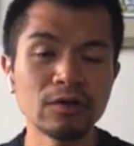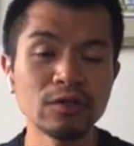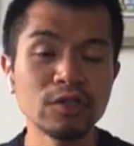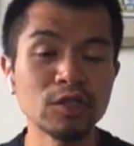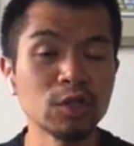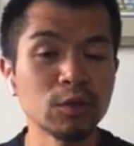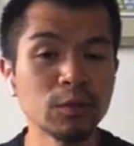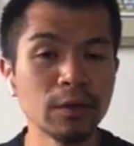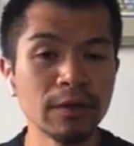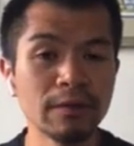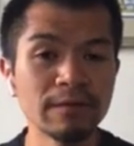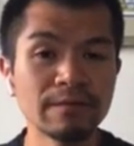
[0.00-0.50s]
it
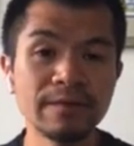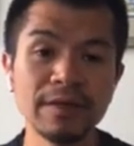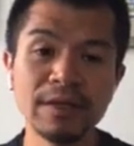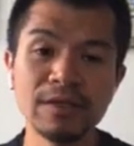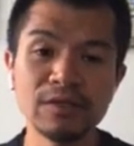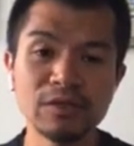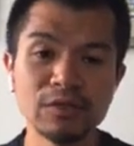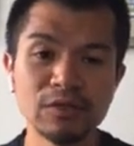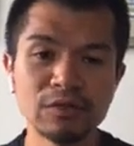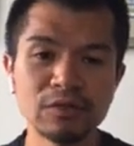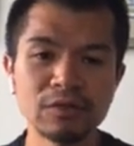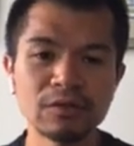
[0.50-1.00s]
to a
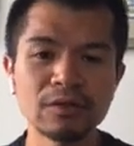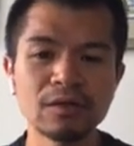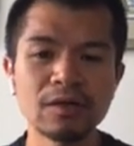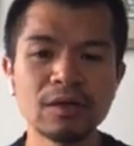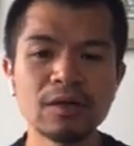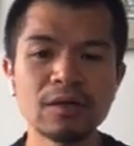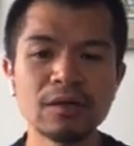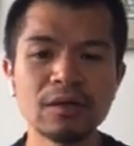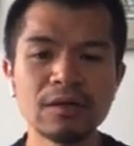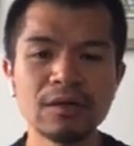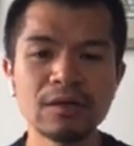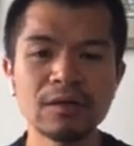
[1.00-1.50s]
phaser
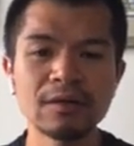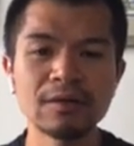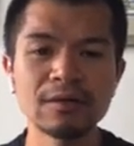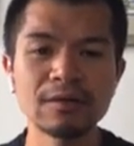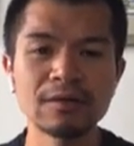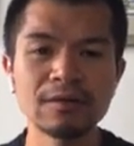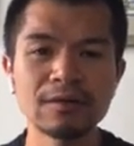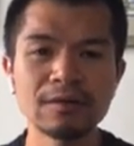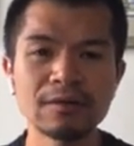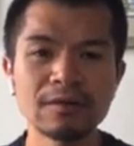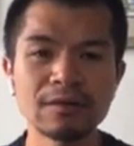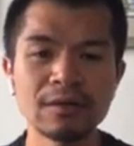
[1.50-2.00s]

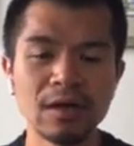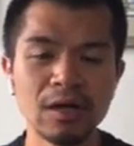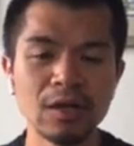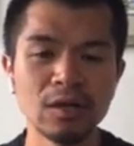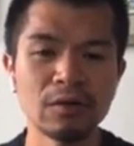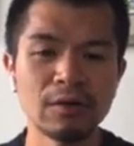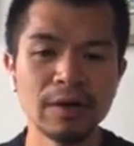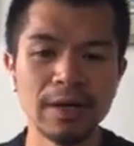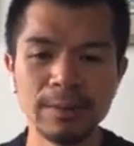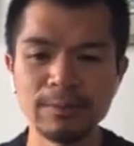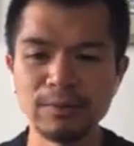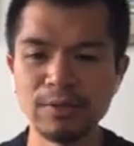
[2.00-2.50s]

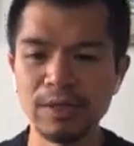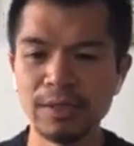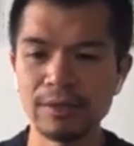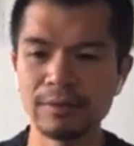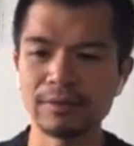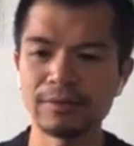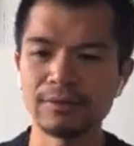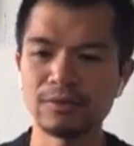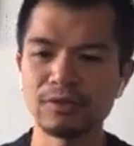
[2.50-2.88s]
color object.